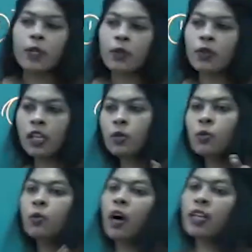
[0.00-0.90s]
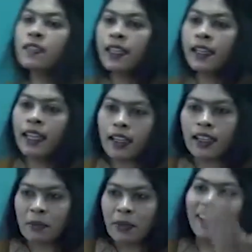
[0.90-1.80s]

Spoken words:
Now you are sinner. Come here.